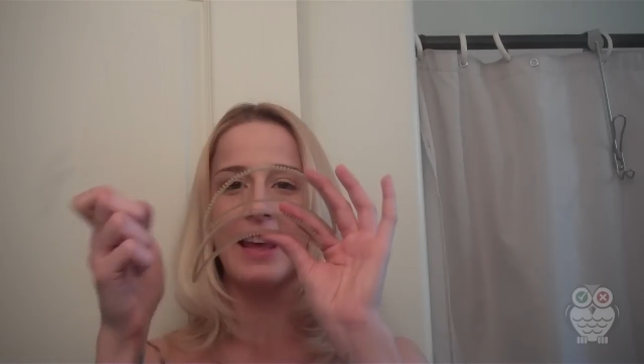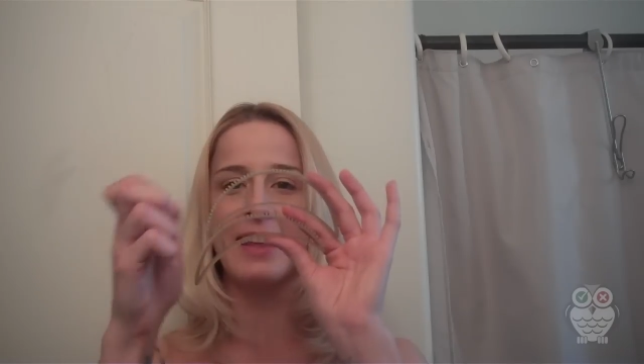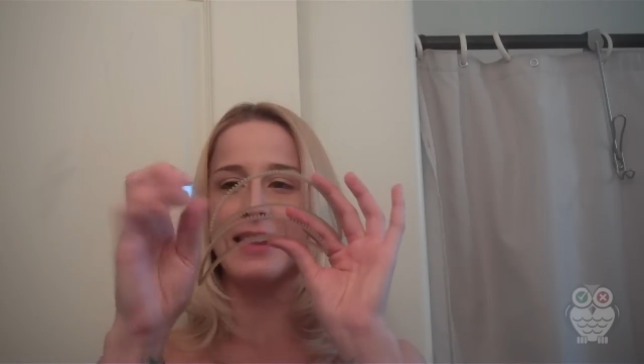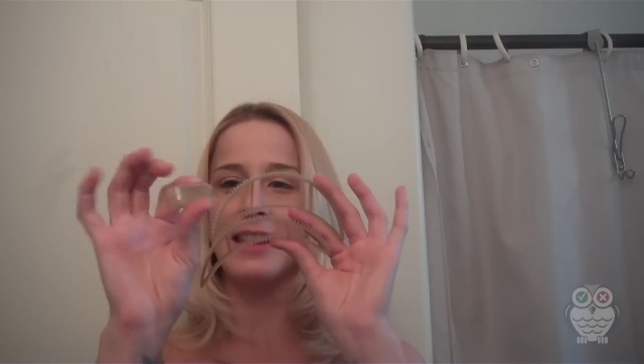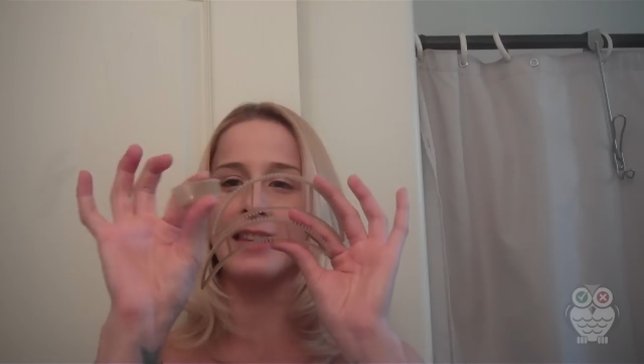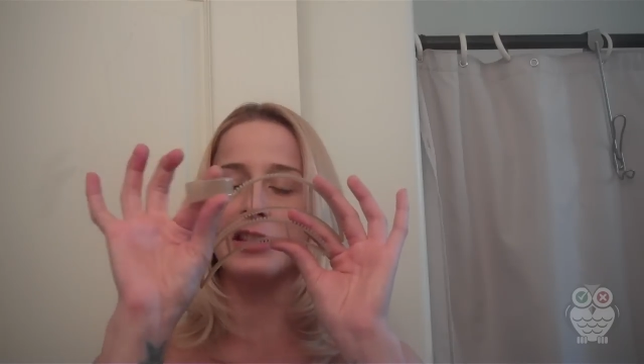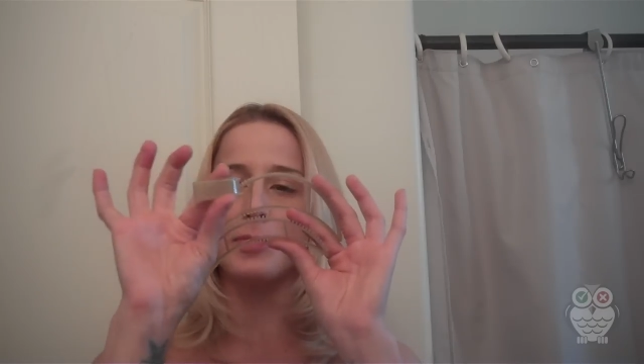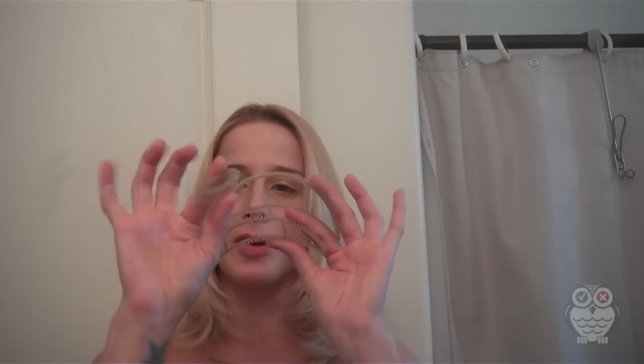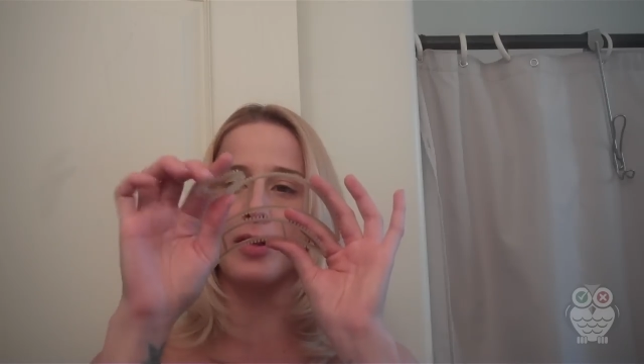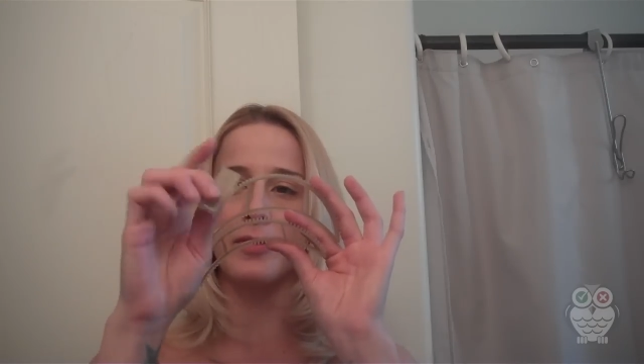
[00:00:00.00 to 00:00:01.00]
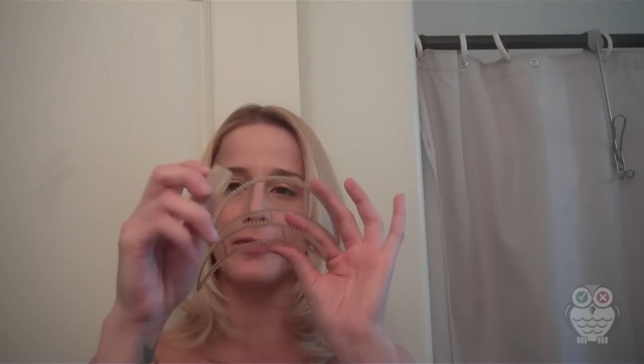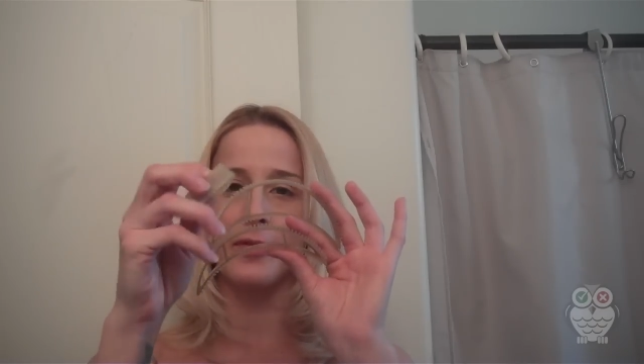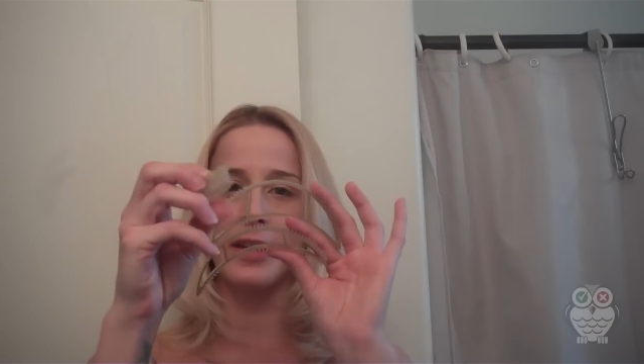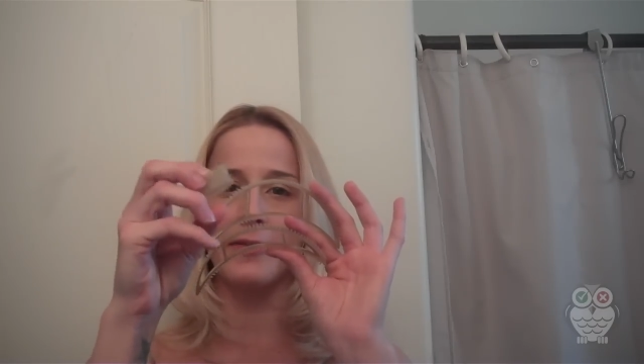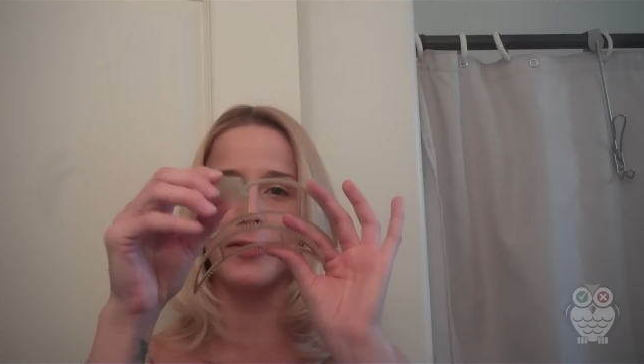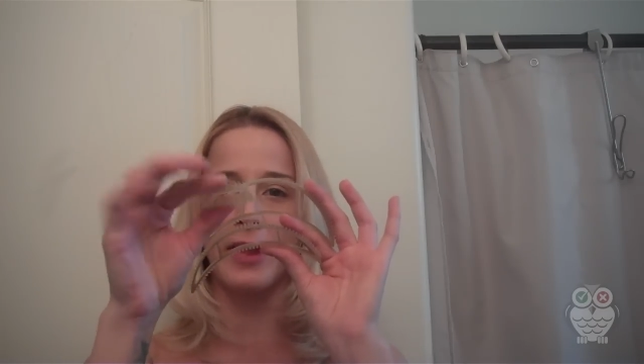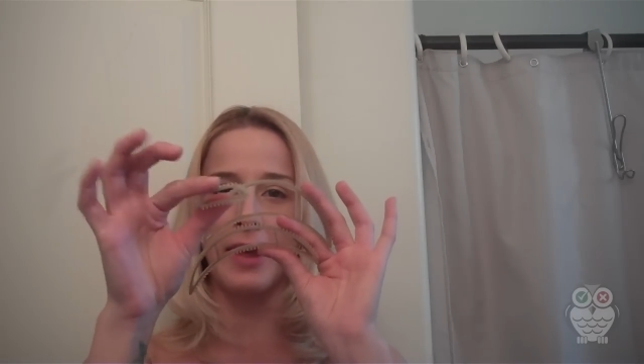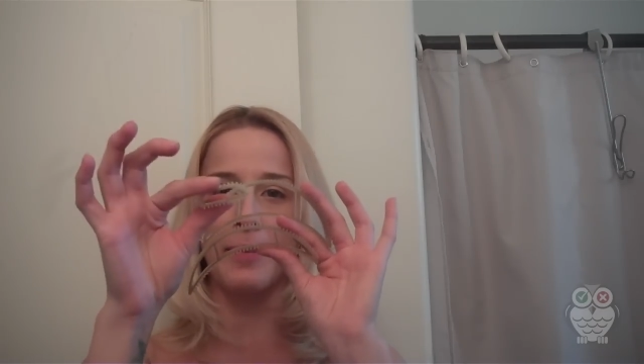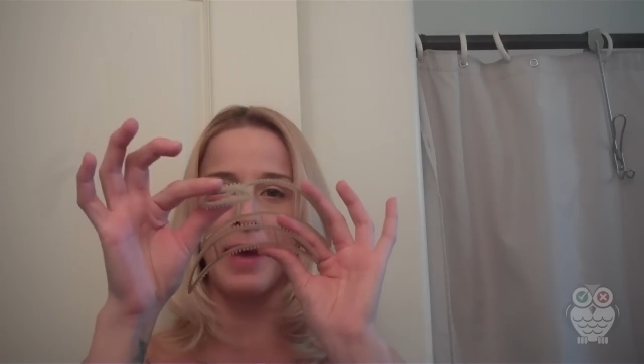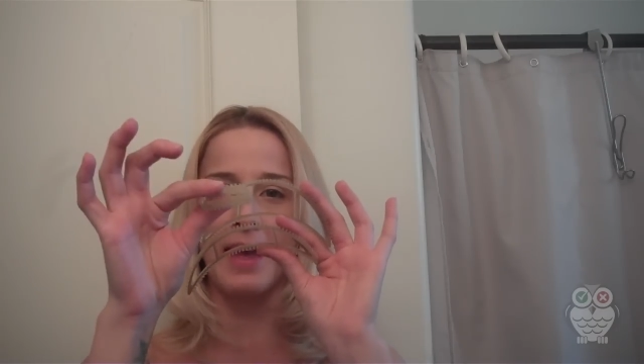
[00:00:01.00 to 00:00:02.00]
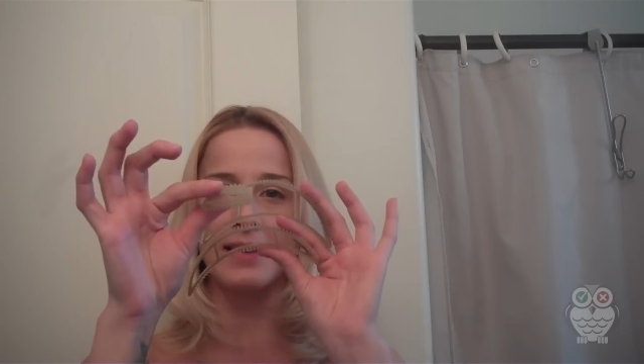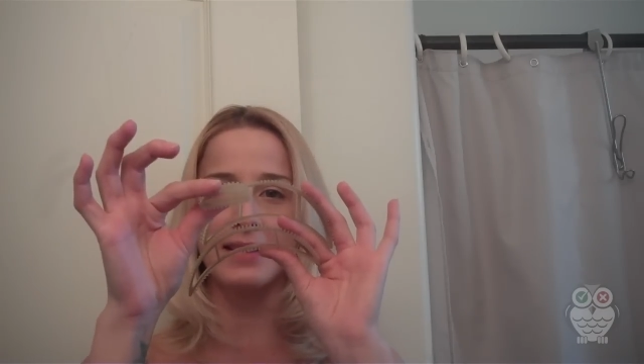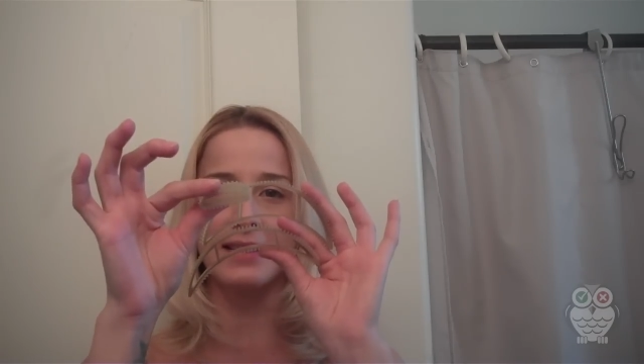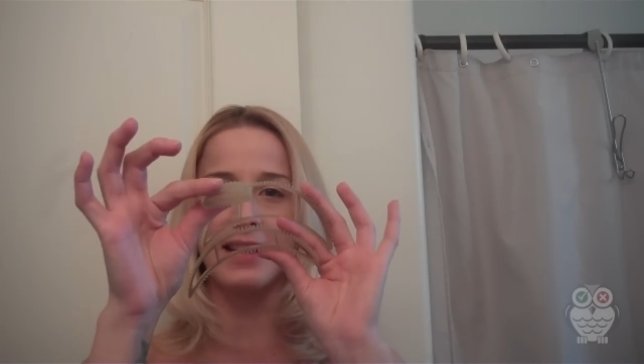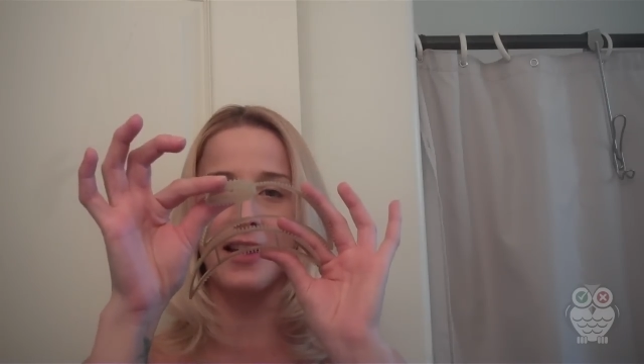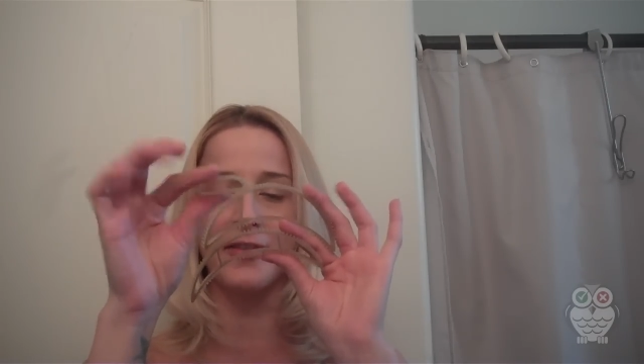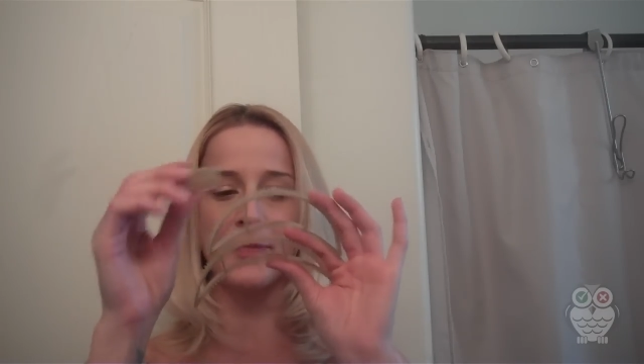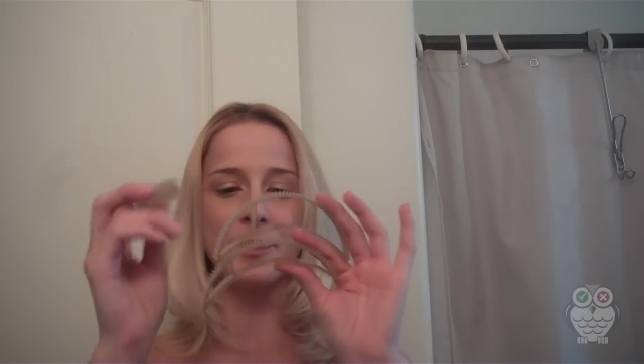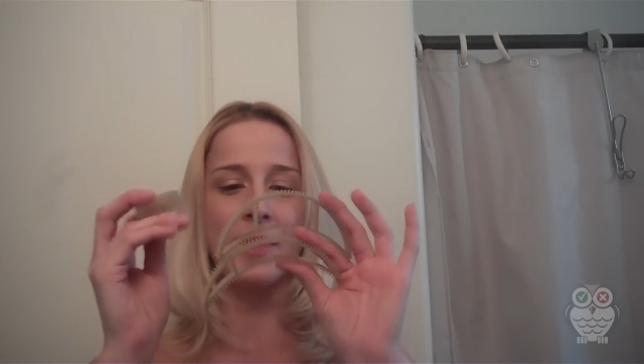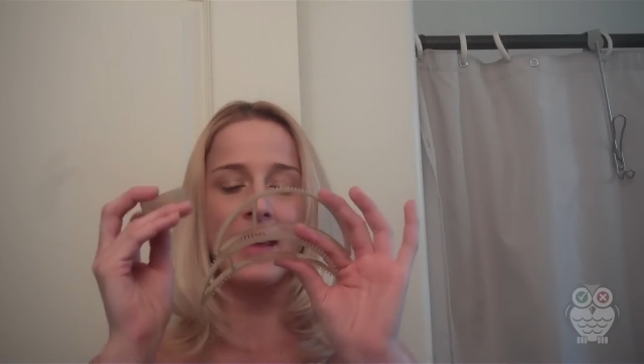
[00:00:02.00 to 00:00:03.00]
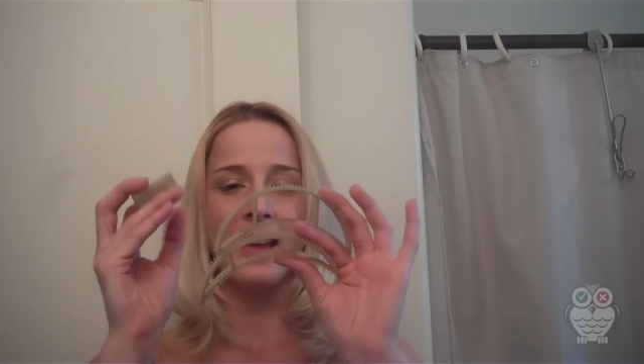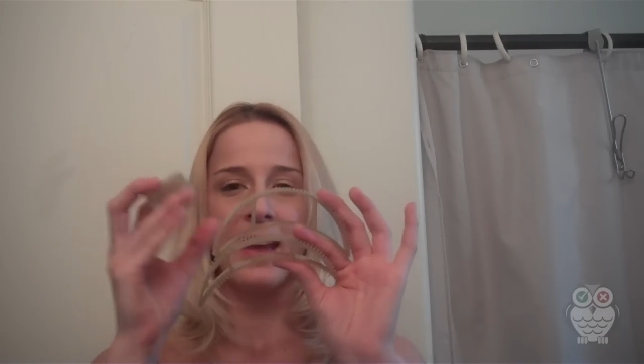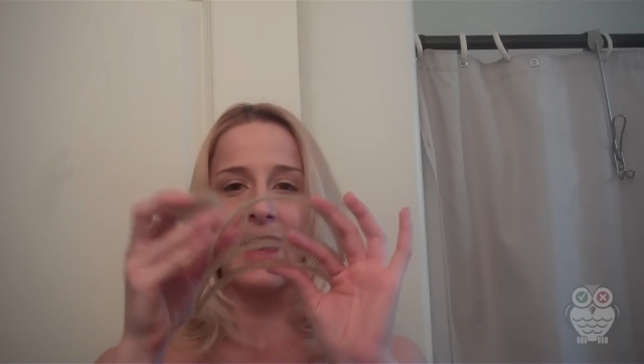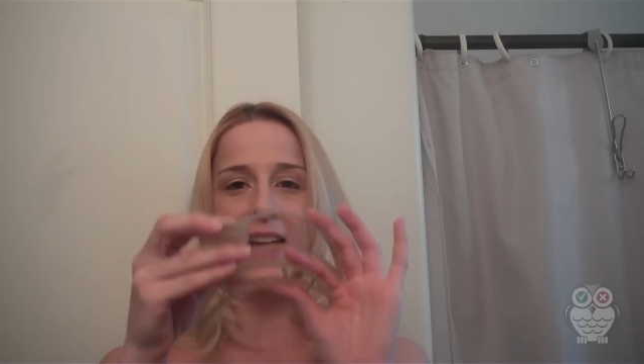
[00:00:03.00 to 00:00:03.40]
and then the small one for like bangs and stuff.